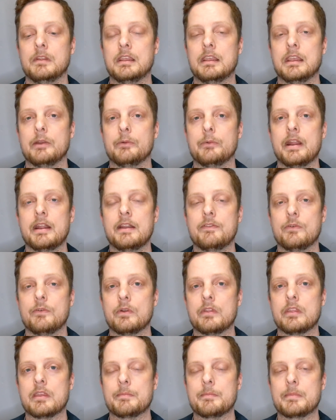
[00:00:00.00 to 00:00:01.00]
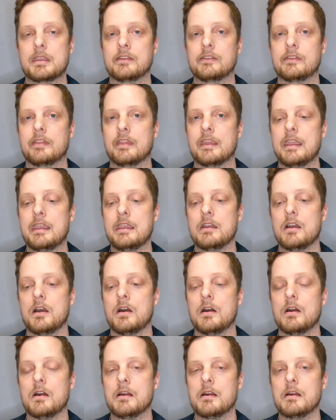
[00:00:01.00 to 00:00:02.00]
get ready for them because they
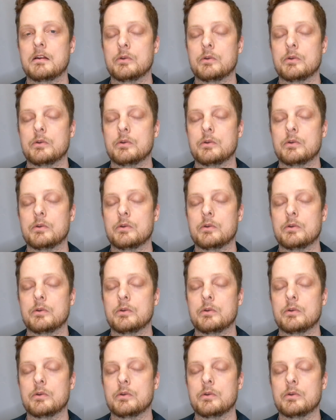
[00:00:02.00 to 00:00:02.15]
are